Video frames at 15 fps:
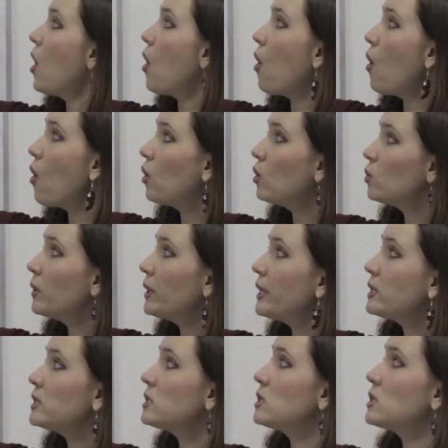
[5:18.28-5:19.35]

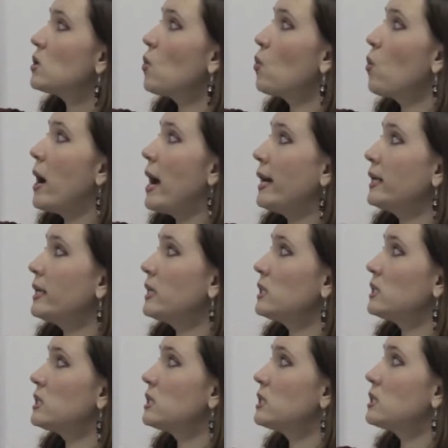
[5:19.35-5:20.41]
Always when
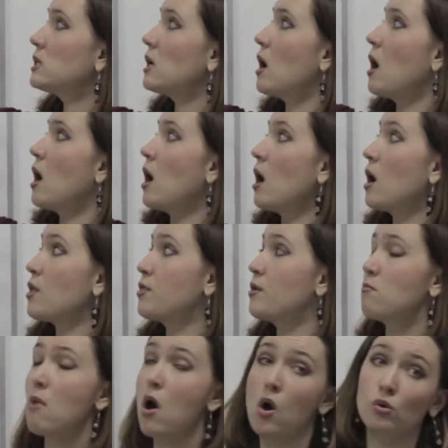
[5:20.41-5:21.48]
it's the
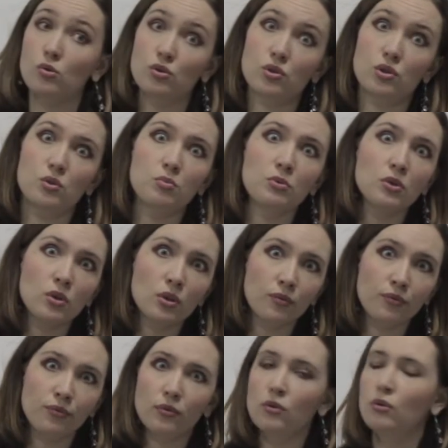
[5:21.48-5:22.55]
most
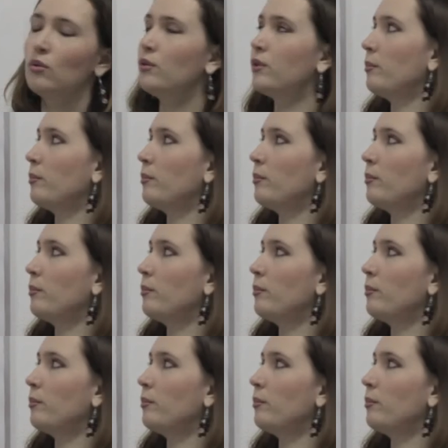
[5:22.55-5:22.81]
beautiful,